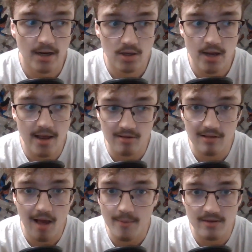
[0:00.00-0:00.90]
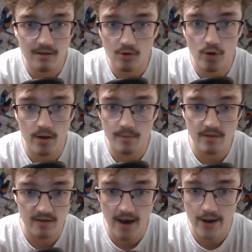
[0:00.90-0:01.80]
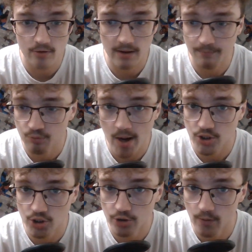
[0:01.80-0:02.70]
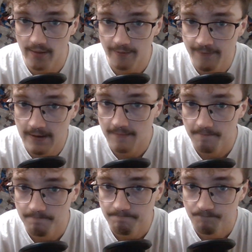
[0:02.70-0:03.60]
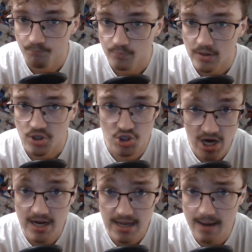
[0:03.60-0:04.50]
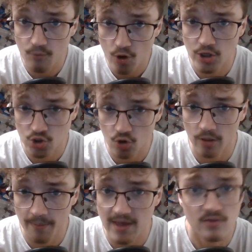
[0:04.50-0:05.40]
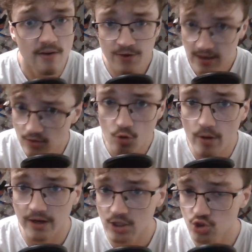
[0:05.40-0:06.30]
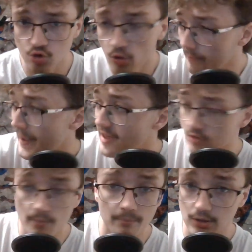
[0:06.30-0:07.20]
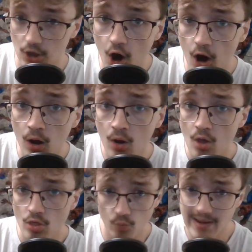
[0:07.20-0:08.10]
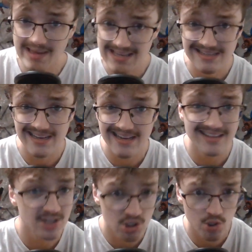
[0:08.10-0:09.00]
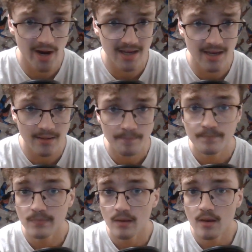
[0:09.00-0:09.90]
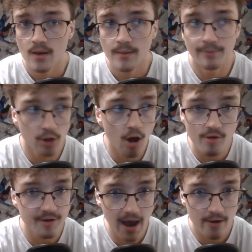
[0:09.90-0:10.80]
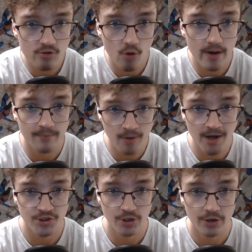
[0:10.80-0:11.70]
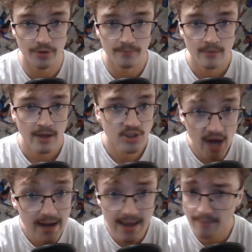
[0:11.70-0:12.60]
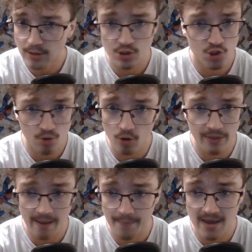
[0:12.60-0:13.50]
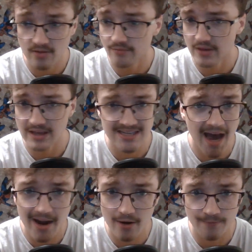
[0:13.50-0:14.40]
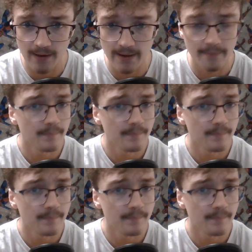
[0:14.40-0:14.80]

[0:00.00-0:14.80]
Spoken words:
Islam isn't going to be this guy who's going to pressure you on the feet. JDM will control the pace. If he's going to control the pace on Bilal the way he did in the striking, Bilal's the guy who's going to pressure you. JDM controlled that pace of the entire fight.